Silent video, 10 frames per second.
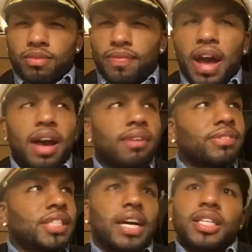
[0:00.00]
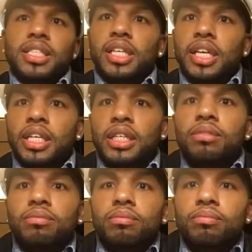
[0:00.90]
5 seconds later,
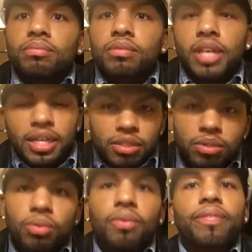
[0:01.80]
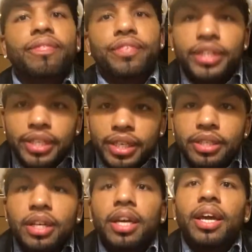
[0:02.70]
guess who freaking
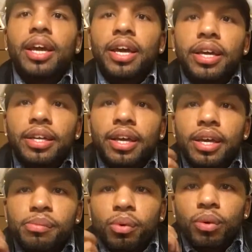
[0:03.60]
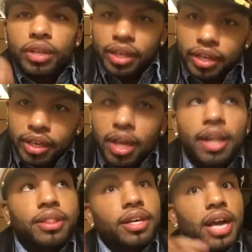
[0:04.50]
hit him on Kick?
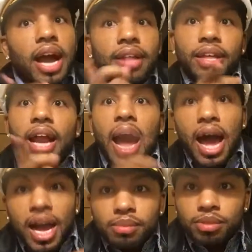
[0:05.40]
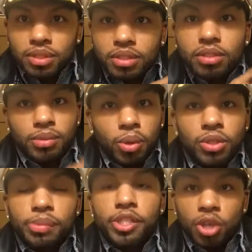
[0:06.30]
The guy that I'm supposed
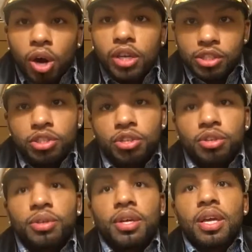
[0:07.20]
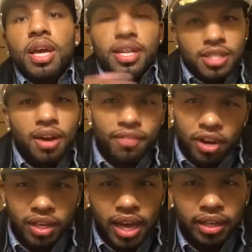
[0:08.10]
to be talking to in South
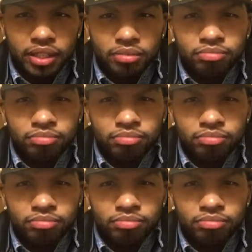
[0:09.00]
Carolina.